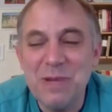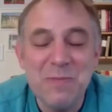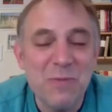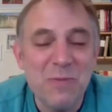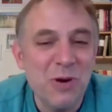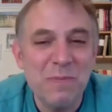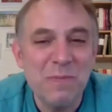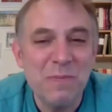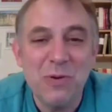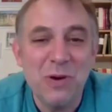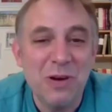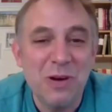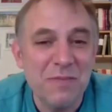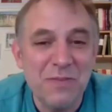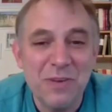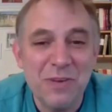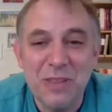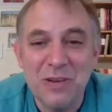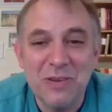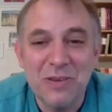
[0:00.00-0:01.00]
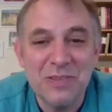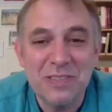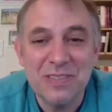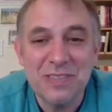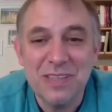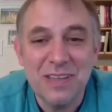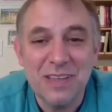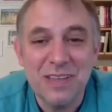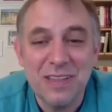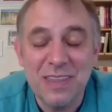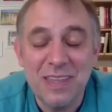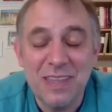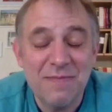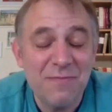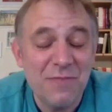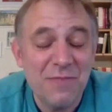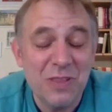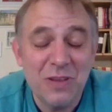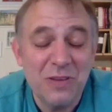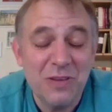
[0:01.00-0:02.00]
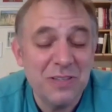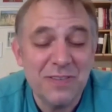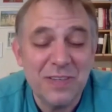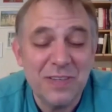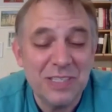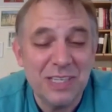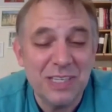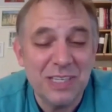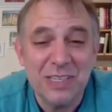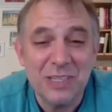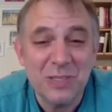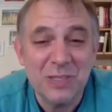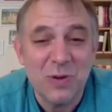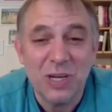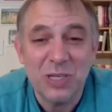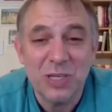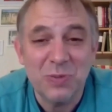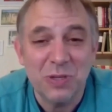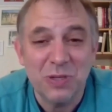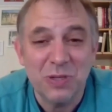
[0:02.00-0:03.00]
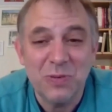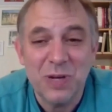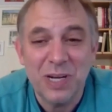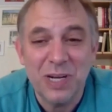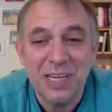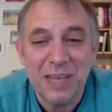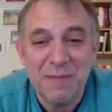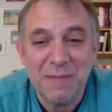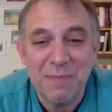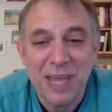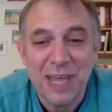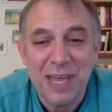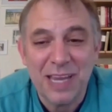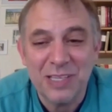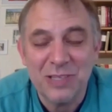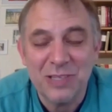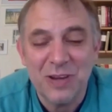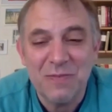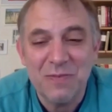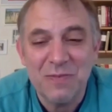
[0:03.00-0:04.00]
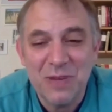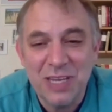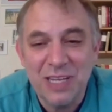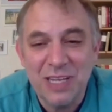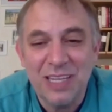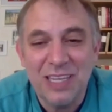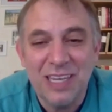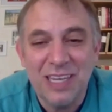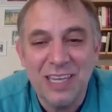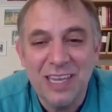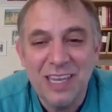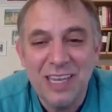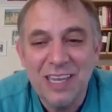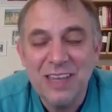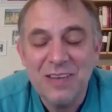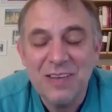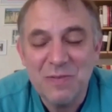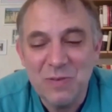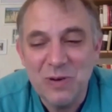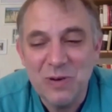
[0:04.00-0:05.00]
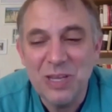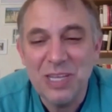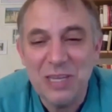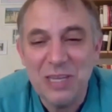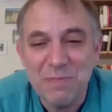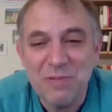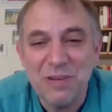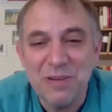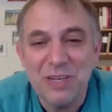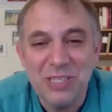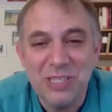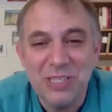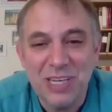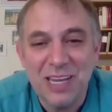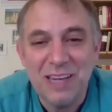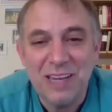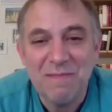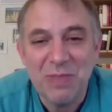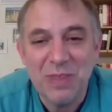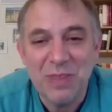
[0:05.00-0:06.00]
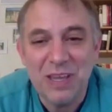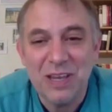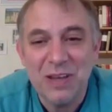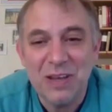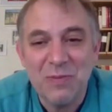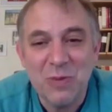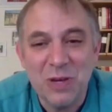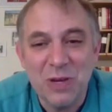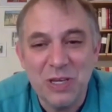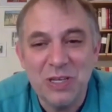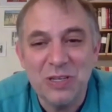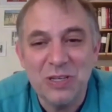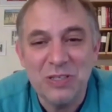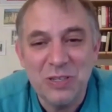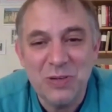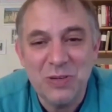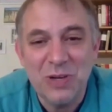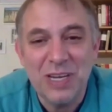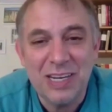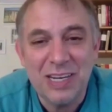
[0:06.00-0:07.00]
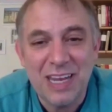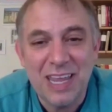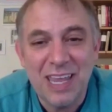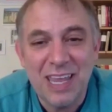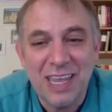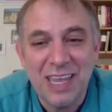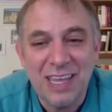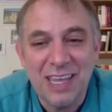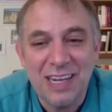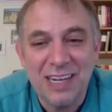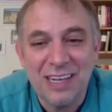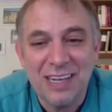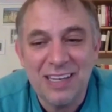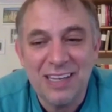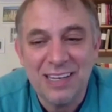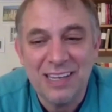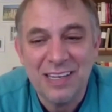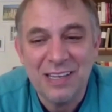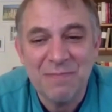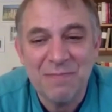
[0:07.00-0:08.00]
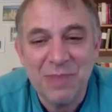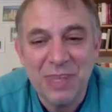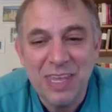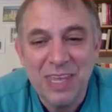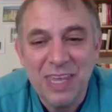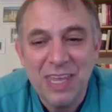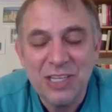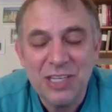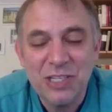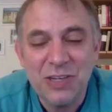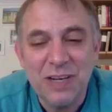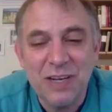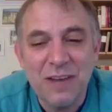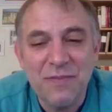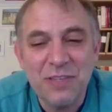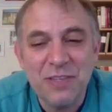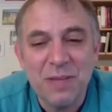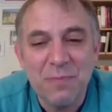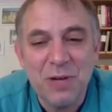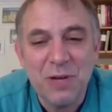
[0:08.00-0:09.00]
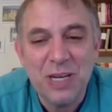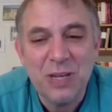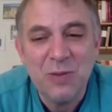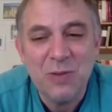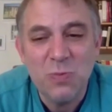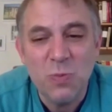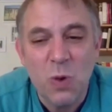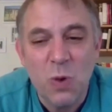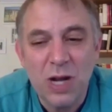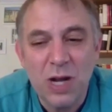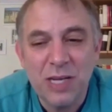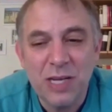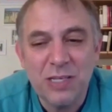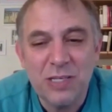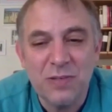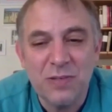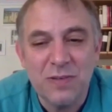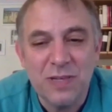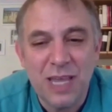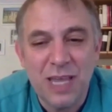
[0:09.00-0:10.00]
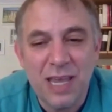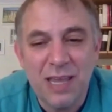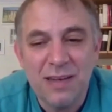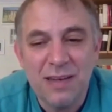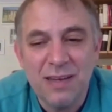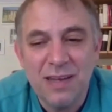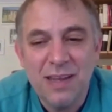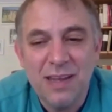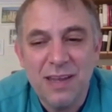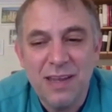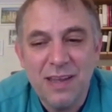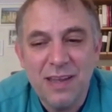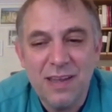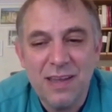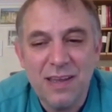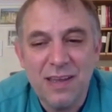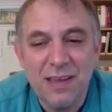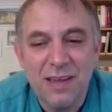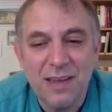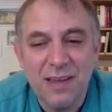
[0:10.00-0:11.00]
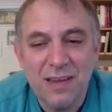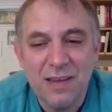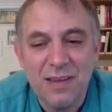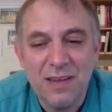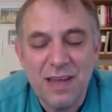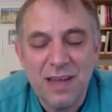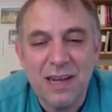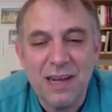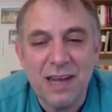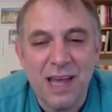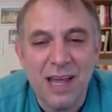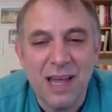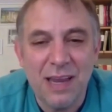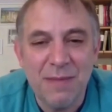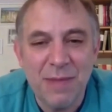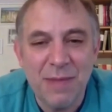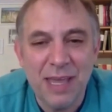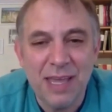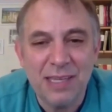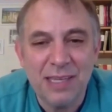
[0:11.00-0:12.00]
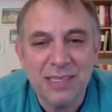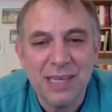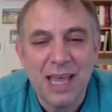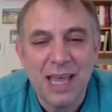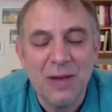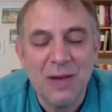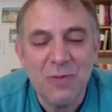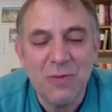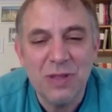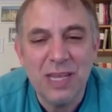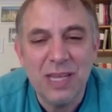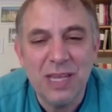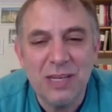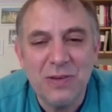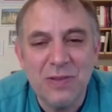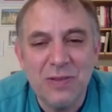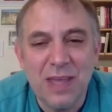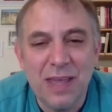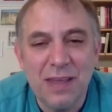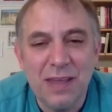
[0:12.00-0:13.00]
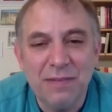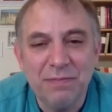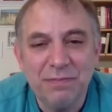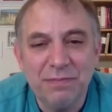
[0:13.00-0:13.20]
be more important for those of us in the squash world who want to get back. So I really appreciate what you're doing, and sharing. If somebody wanted to get an Imask, how would they do that?